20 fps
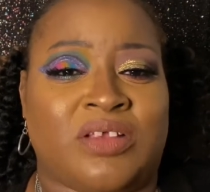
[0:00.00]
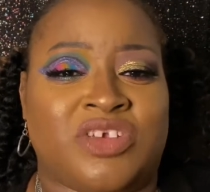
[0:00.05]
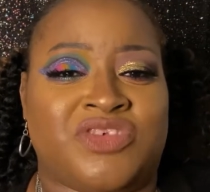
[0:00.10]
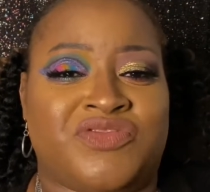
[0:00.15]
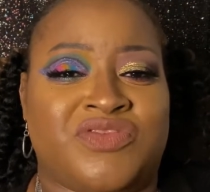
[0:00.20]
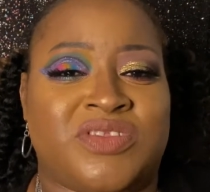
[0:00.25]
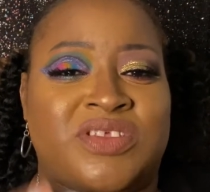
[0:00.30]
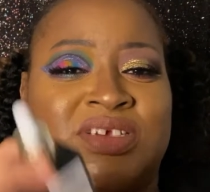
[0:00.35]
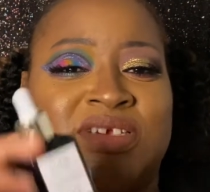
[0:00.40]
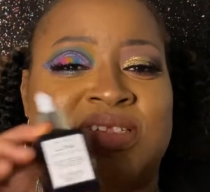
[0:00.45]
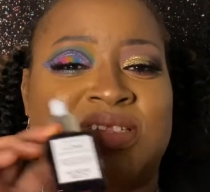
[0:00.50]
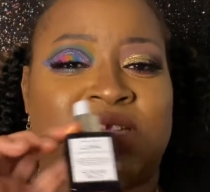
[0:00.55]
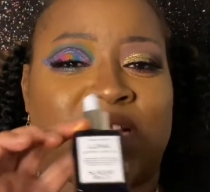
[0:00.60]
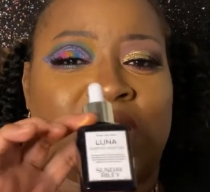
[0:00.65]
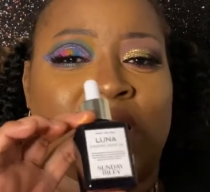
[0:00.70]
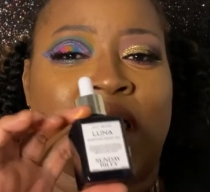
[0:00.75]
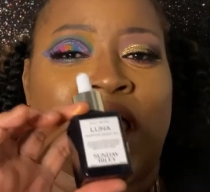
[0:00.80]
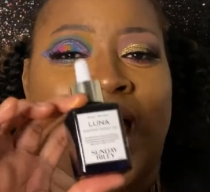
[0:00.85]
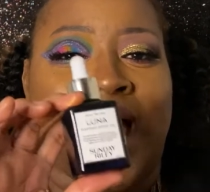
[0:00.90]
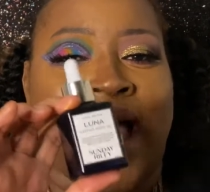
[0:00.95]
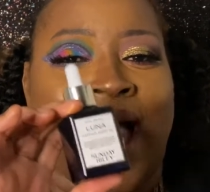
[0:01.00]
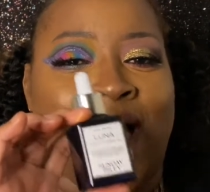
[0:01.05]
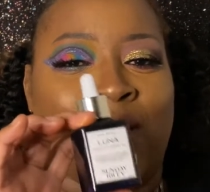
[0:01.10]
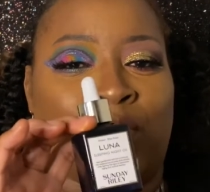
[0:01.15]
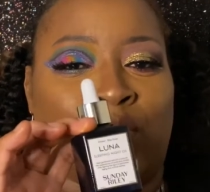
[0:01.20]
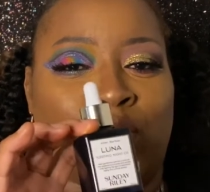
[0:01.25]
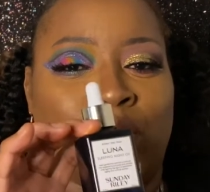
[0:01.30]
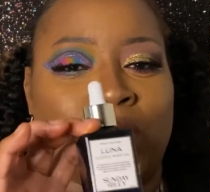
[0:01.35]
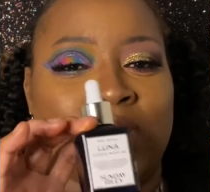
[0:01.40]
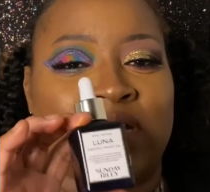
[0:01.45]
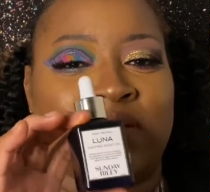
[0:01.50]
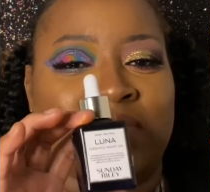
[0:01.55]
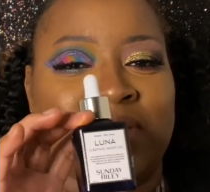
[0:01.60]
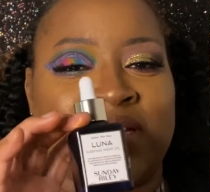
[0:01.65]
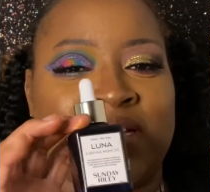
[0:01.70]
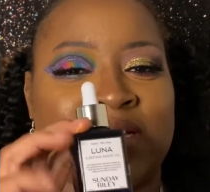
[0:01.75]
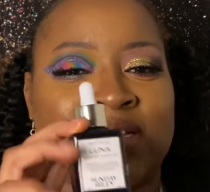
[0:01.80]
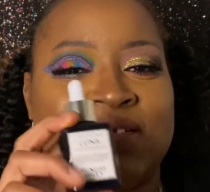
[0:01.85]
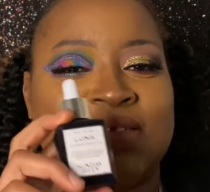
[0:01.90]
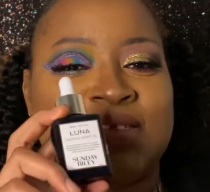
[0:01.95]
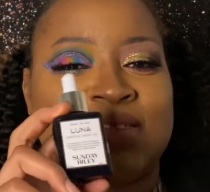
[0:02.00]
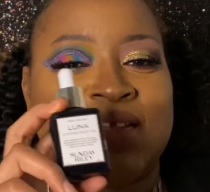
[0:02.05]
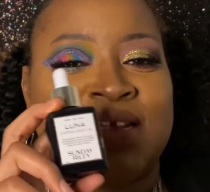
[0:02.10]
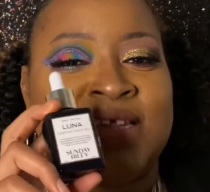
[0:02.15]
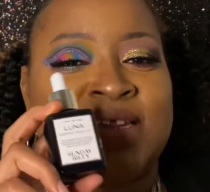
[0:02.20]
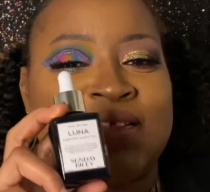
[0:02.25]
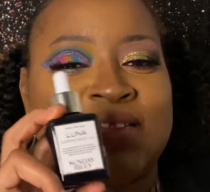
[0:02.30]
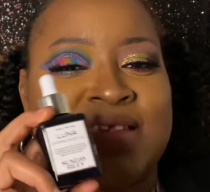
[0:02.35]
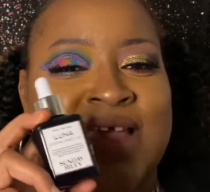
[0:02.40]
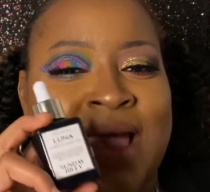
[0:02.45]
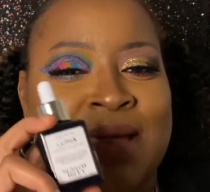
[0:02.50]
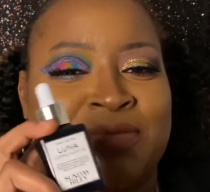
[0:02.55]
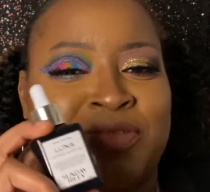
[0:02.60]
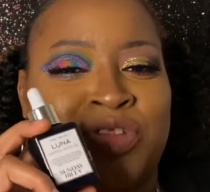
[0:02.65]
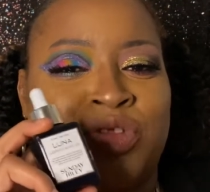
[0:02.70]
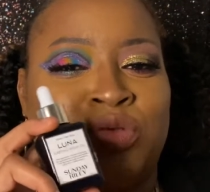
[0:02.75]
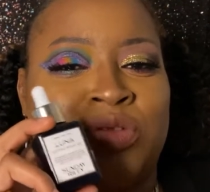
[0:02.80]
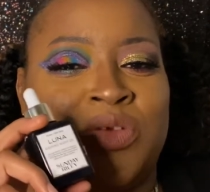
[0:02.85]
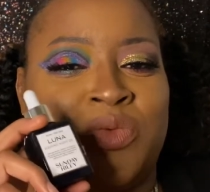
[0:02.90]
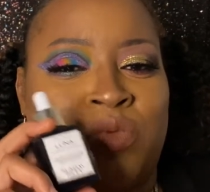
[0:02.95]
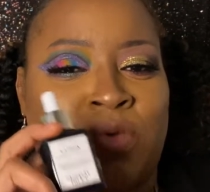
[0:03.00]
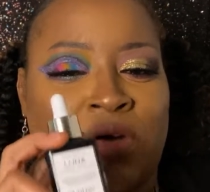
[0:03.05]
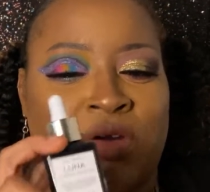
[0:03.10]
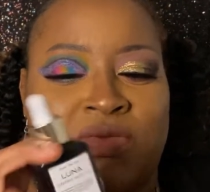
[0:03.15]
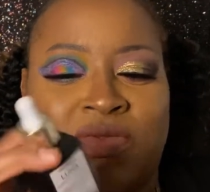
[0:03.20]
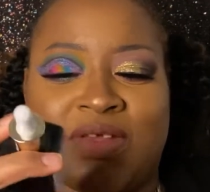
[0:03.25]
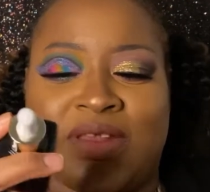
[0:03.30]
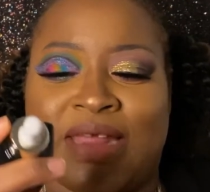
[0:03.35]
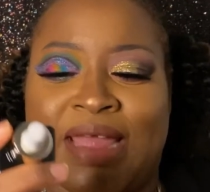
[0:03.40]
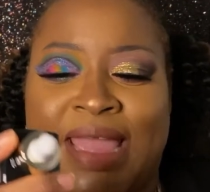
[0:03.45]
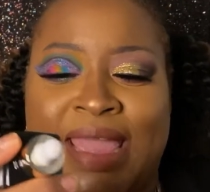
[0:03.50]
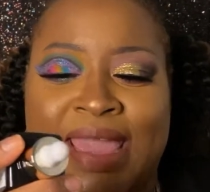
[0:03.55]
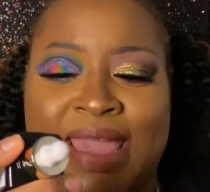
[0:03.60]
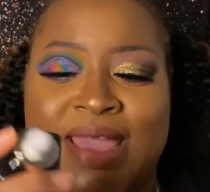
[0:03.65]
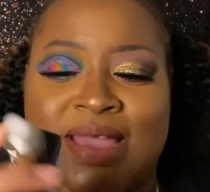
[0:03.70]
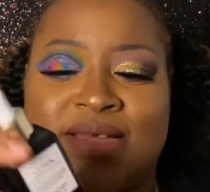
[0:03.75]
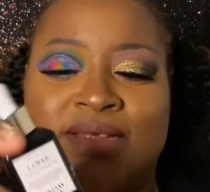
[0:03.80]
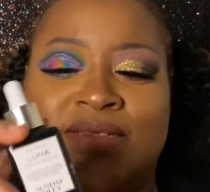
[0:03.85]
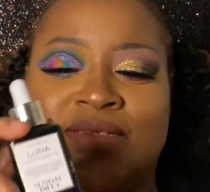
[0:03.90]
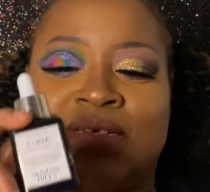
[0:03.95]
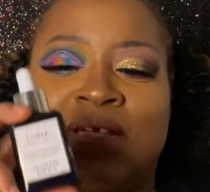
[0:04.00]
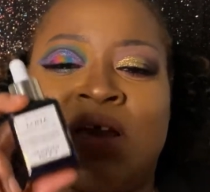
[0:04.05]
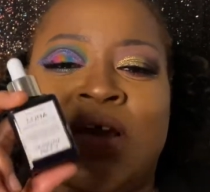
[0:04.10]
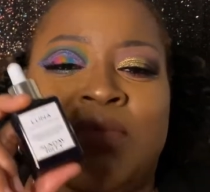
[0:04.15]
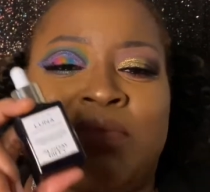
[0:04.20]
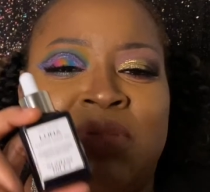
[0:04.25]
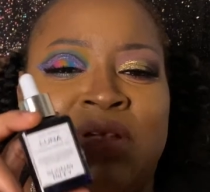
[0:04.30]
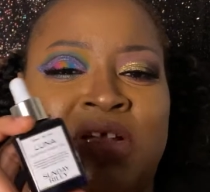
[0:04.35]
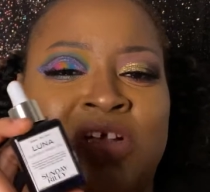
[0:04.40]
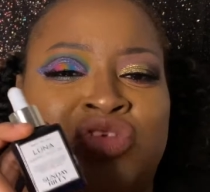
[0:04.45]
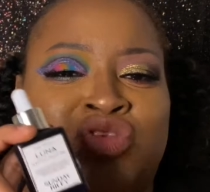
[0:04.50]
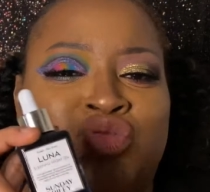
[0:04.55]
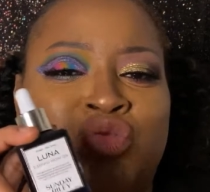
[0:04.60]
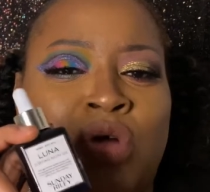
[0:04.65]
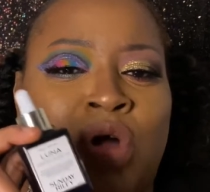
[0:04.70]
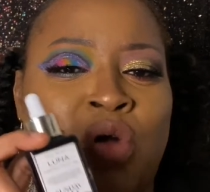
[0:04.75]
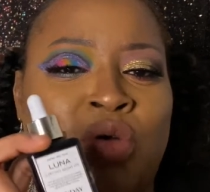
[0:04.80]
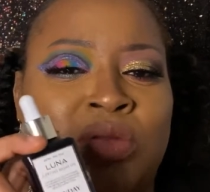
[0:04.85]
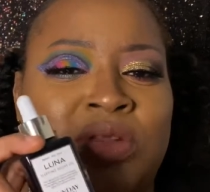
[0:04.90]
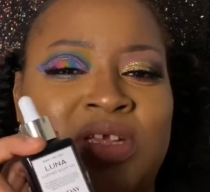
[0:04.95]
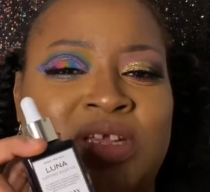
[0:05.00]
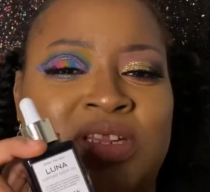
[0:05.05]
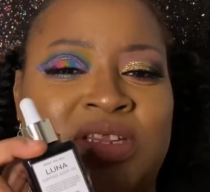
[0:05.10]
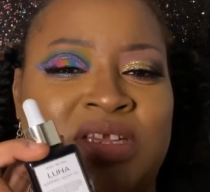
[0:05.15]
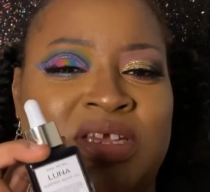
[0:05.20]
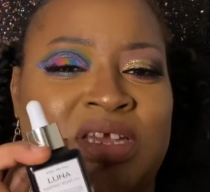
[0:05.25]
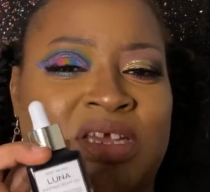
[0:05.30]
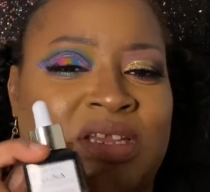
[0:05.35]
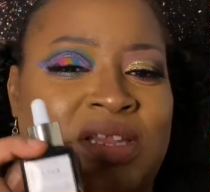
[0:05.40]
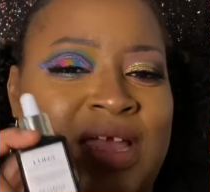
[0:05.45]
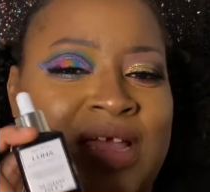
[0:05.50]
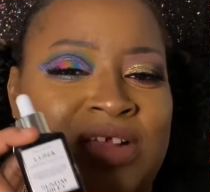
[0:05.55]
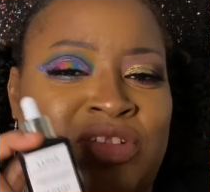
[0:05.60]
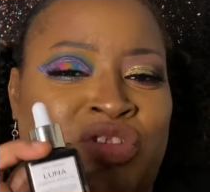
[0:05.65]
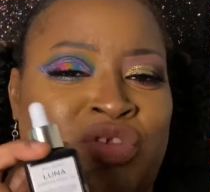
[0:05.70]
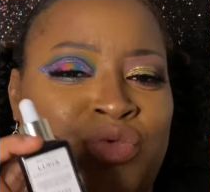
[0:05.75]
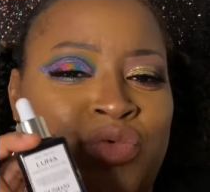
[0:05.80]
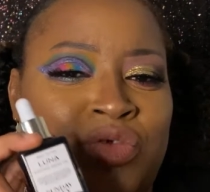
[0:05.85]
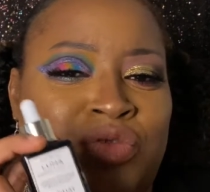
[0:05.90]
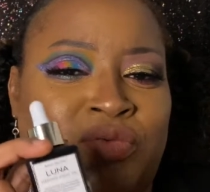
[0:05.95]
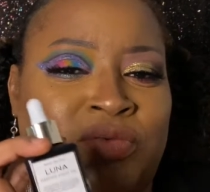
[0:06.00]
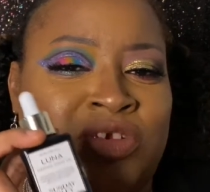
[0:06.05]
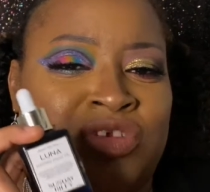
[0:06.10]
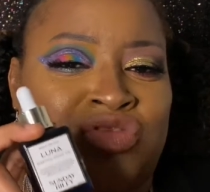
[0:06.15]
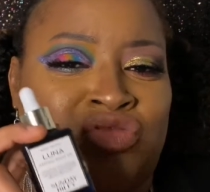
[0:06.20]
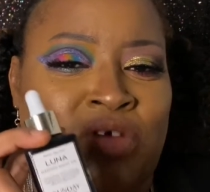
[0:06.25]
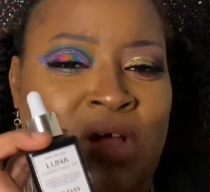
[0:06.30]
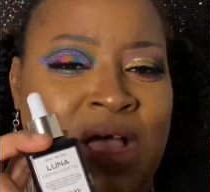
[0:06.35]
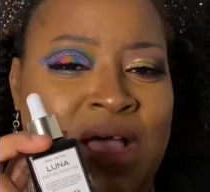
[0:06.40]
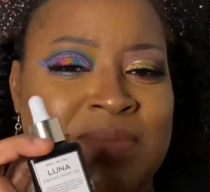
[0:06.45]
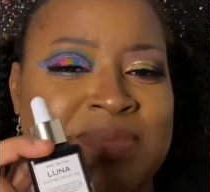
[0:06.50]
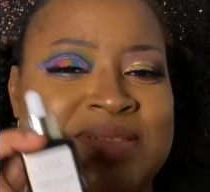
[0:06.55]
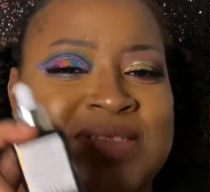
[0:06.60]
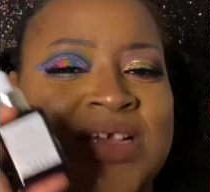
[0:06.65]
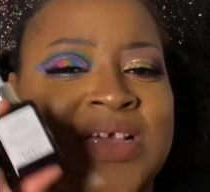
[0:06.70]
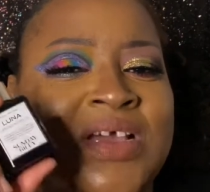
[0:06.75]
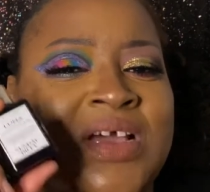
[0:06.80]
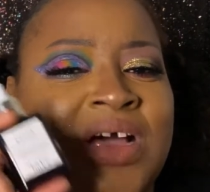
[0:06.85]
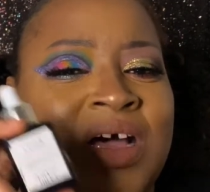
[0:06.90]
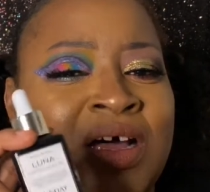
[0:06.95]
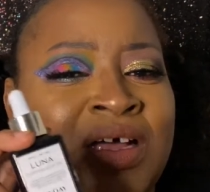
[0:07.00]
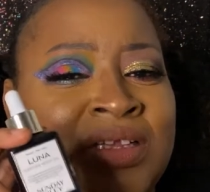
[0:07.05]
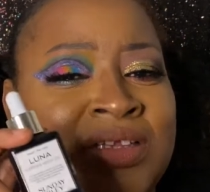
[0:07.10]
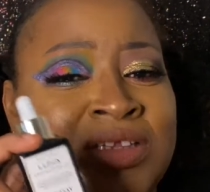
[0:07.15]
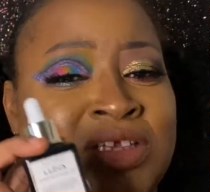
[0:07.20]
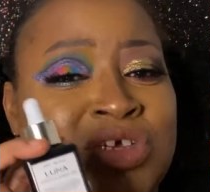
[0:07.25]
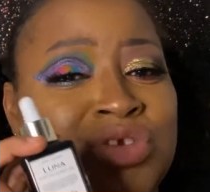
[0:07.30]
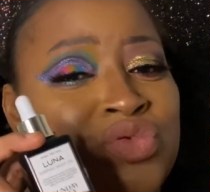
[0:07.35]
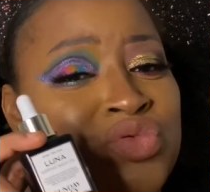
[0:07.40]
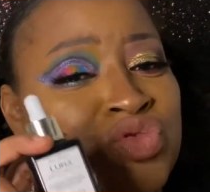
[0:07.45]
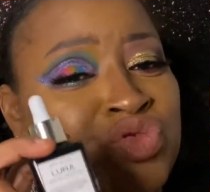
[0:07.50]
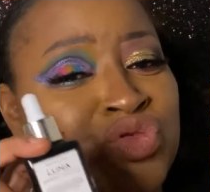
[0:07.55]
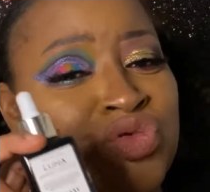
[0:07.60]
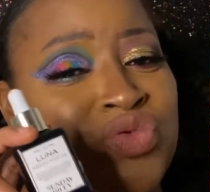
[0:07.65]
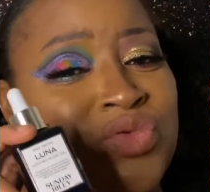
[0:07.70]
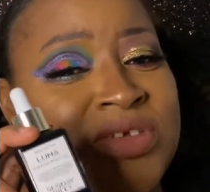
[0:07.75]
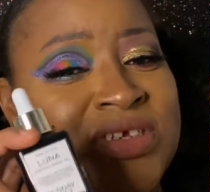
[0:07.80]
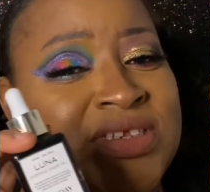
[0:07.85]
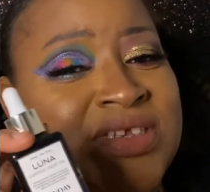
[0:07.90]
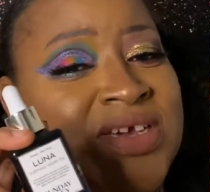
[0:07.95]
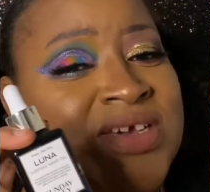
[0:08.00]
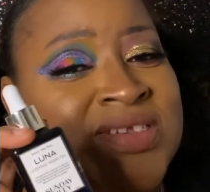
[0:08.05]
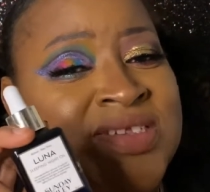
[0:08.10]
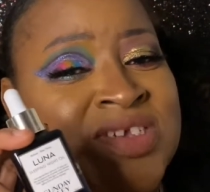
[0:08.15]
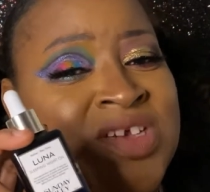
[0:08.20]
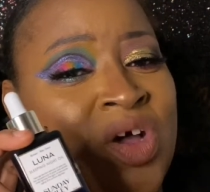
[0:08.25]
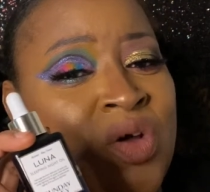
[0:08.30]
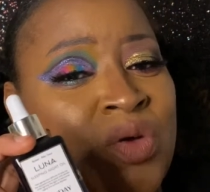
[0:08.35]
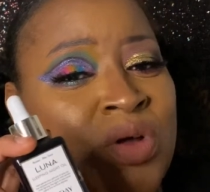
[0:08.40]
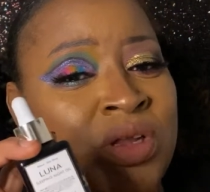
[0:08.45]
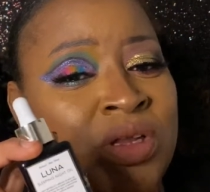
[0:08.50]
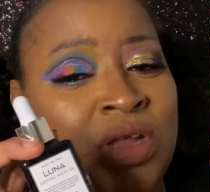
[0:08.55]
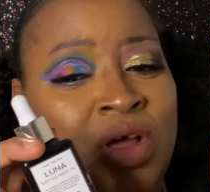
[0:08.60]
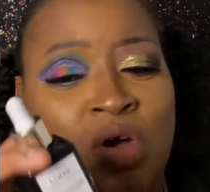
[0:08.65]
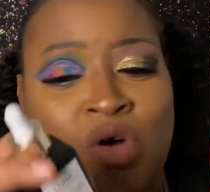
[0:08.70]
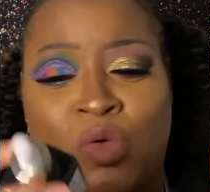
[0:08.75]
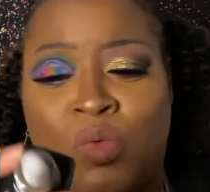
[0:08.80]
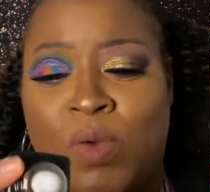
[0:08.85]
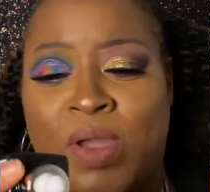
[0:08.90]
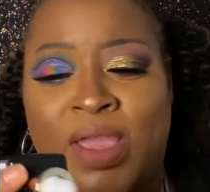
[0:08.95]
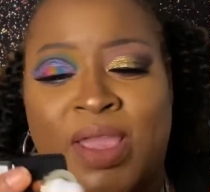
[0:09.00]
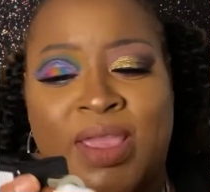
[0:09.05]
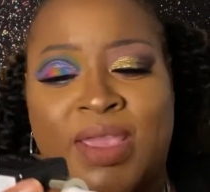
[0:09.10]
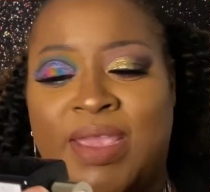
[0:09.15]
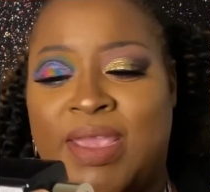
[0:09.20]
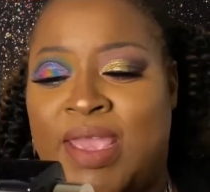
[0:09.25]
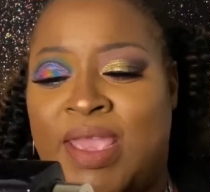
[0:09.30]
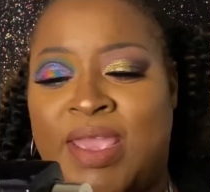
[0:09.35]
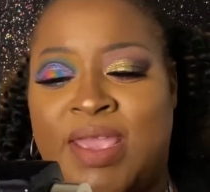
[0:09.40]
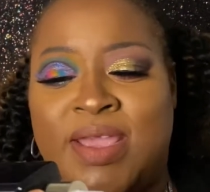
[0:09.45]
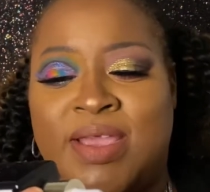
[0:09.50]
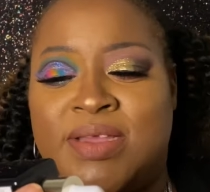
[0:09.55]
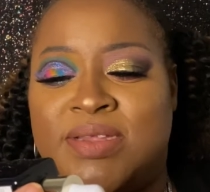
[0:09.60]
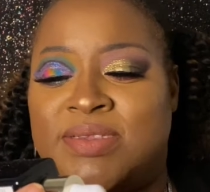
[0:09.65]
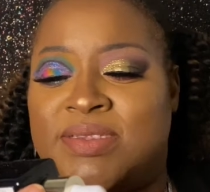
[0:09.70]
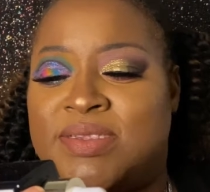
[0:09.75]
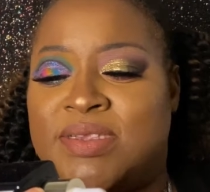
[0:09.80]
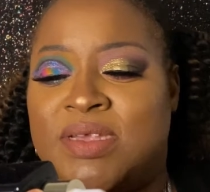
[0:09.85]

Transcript: for this, I would, because it is absolutely worth it. And because you only need like 2 or 3 drops, a little truly does go a long way. And